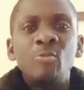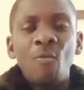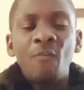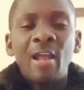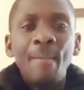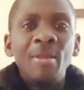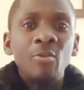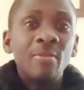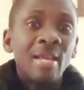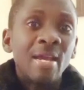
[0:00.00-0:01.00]
we've come
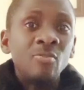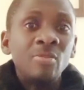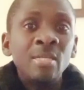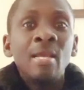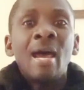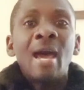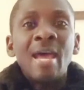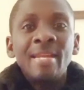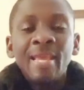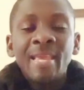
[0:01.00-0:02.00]
into the country
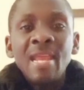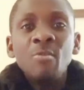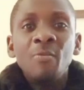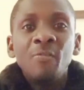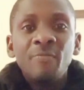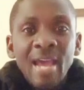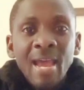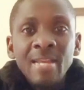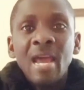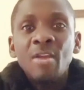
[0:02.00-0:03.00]
and again we've
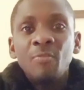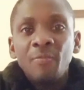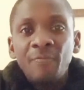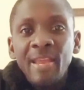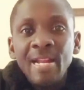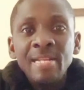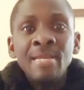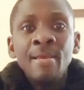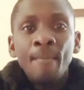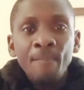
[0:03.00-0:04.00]
done and we
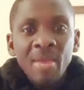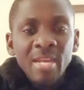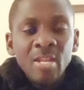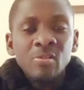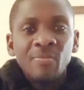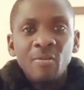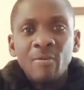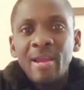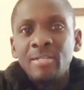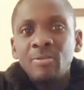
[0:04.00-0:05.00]
failed medicals for
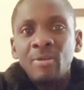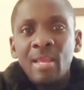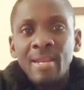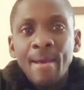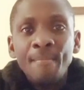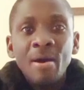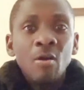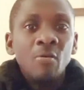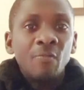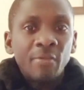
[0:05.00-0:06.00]
quite a number
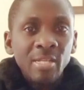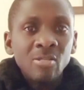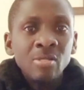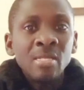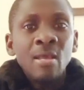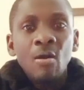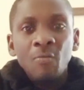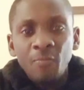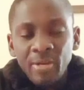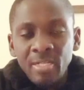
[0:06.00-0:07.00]
of reasons,
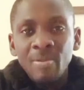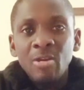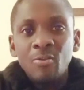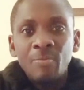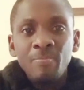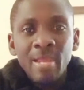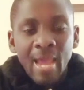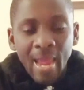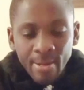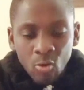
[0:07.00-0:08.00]
of which may not be
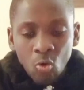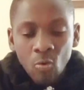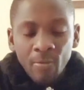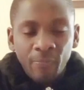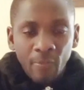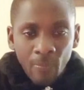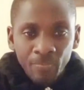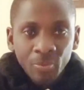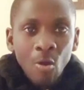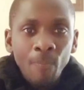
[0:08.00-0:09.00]
uncalled for.
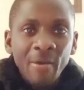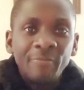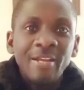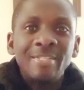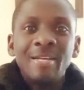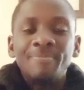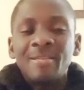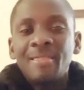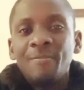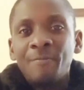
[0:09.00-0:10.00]
Hope I've tried to share
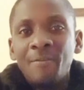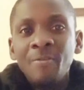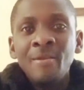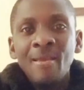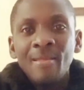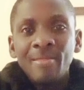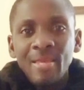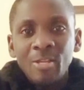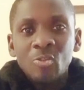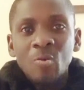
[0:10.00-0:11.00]
something for you.
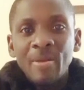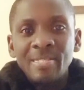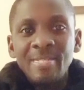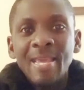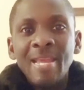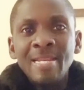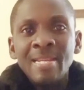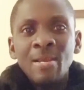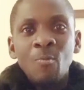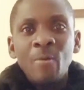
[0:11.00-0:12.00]
Thank you so much. See you again
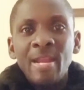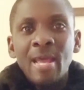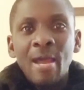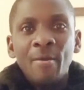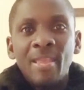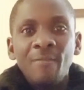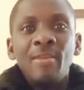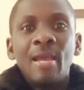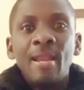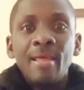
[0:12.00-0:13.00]
when I'm
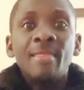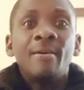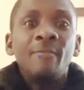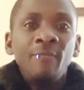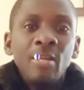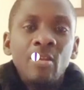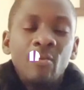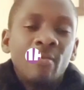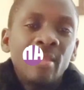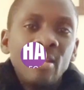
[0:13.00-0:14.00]
giving another
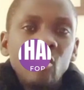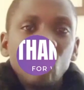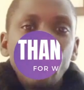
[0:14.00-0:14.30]
video. Thank you so